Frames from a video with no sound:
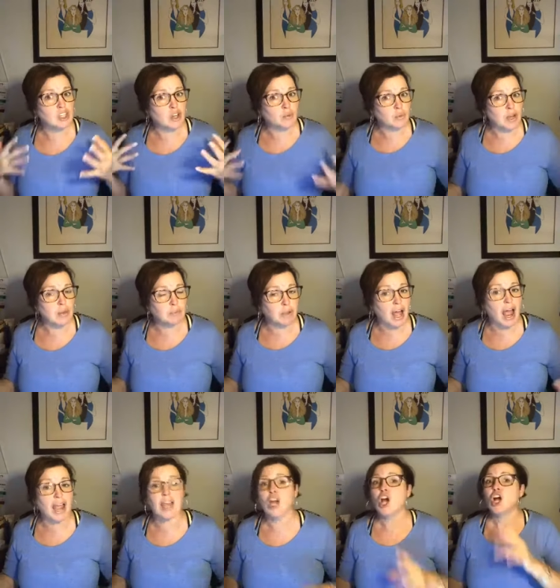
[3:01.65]
this on
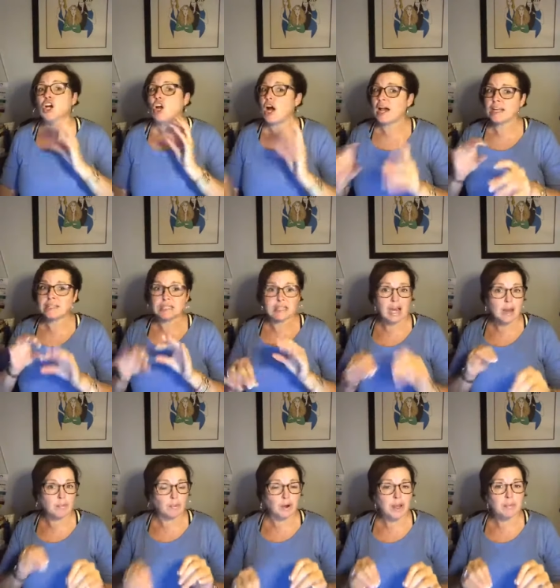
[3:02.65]
replay, go ahead and
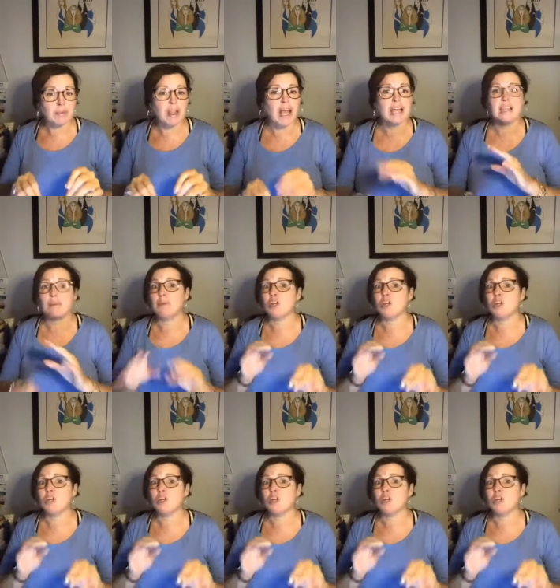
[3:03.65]
type replay.